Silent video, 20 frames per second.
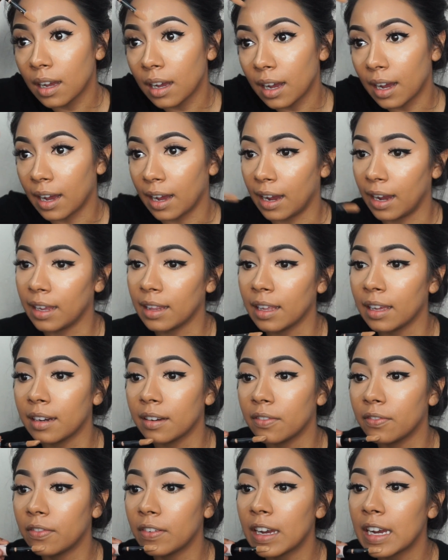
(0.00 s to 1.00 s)
a highlight
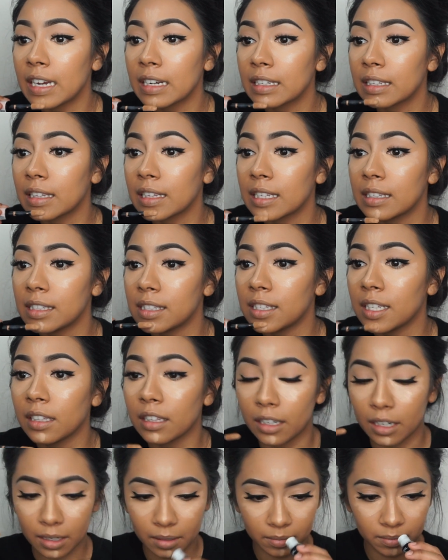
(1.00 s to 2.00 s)
effect. The
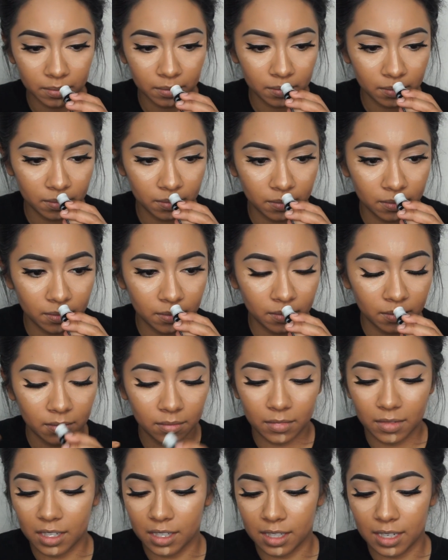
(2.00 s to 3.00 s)
concealer
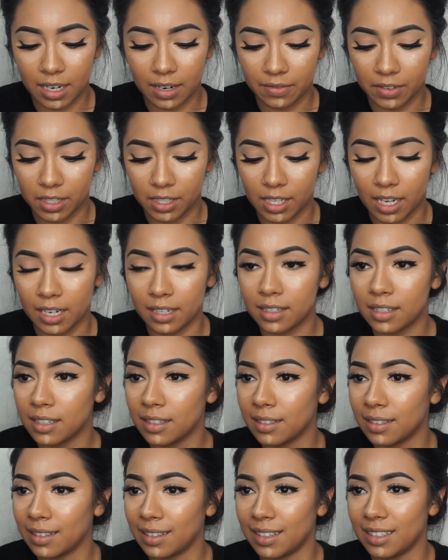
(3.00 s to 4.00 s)
doesn't have a scent.
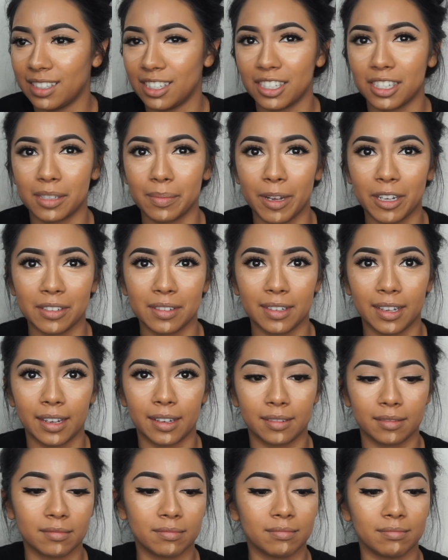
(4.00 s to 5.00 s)
It just smells
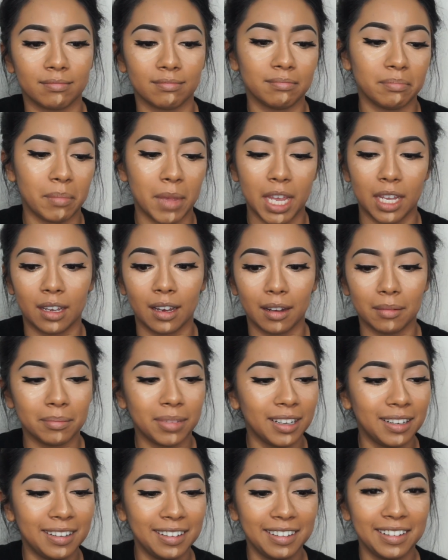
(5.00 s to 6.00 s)
like makeup.
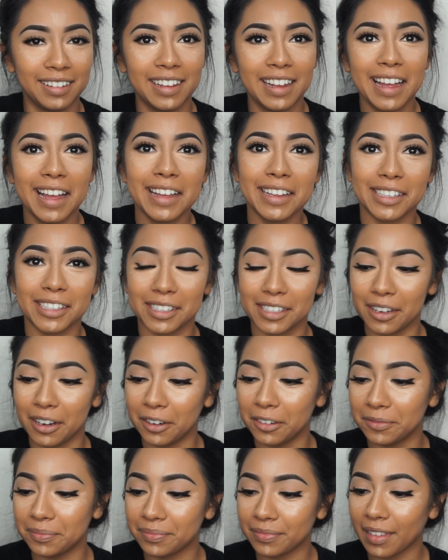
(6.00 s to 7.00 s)

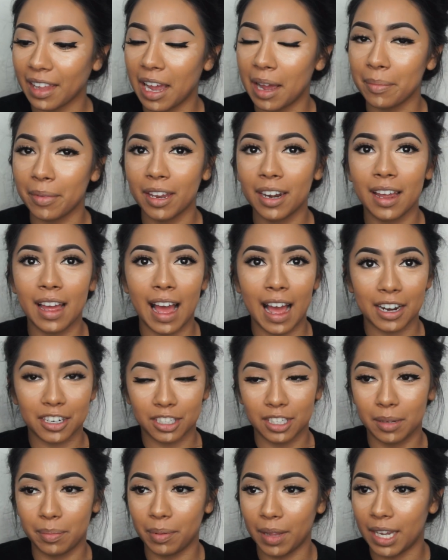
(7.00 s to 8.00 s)
So I'm gonna
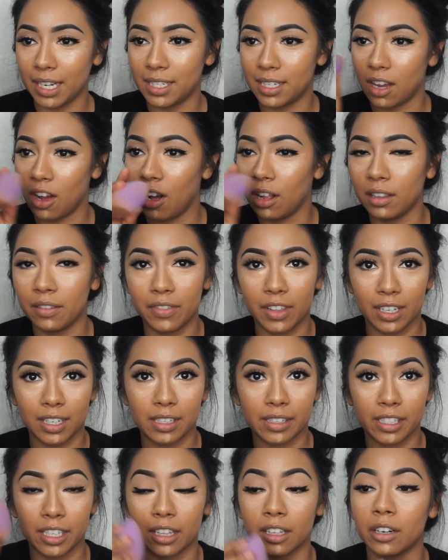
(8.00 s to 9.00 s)
actually blend all of the
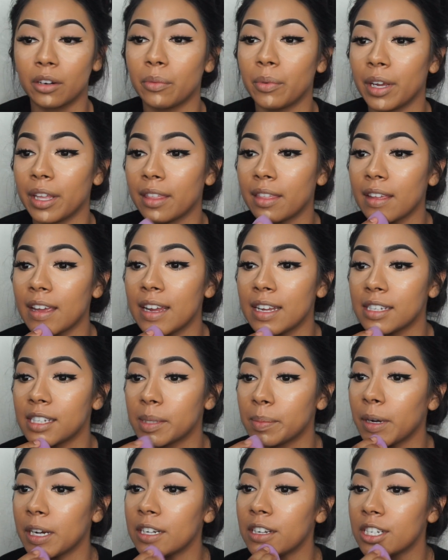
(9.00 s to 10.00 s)
concealer with a
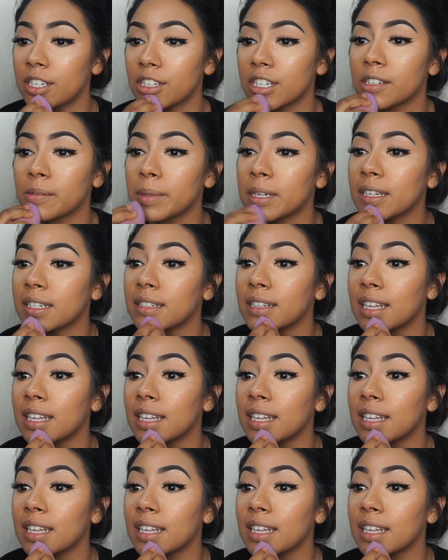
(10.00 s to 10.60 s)
sponge just because